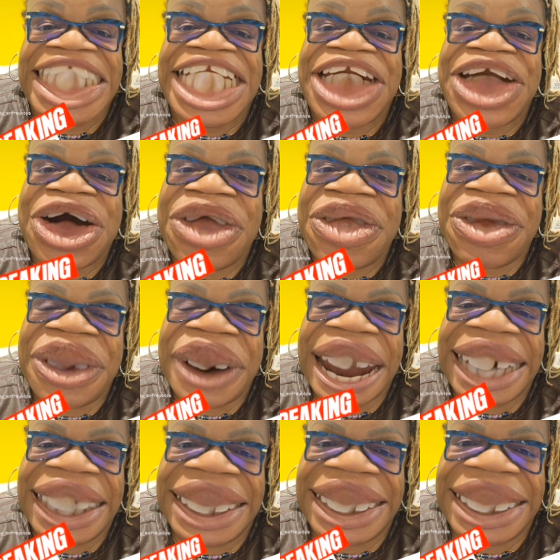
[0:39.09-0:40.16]
your
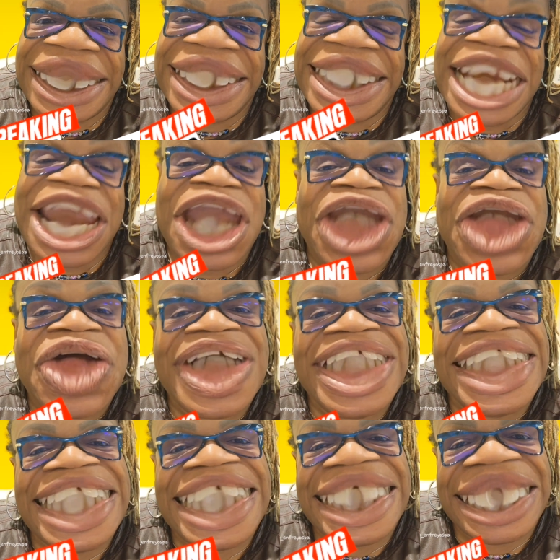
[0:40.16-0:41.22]
friend, your
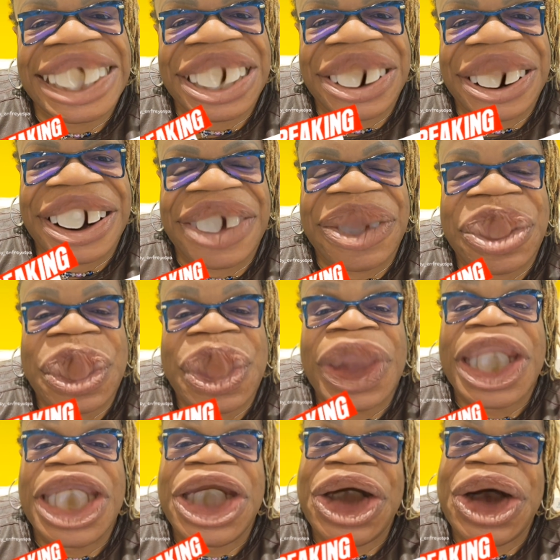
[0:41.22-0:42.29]
sister,
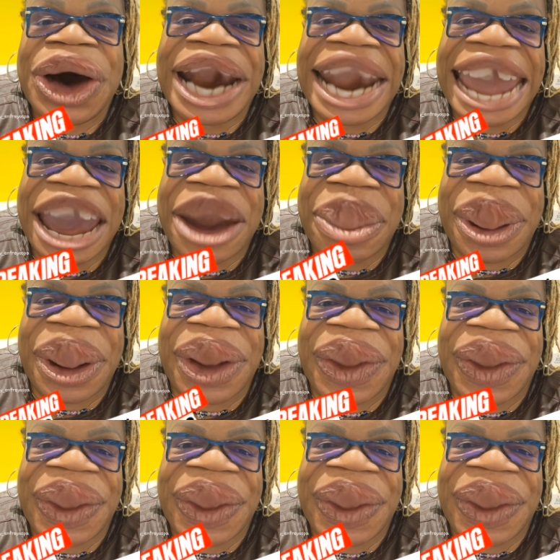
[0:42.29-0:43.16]
your neighbor.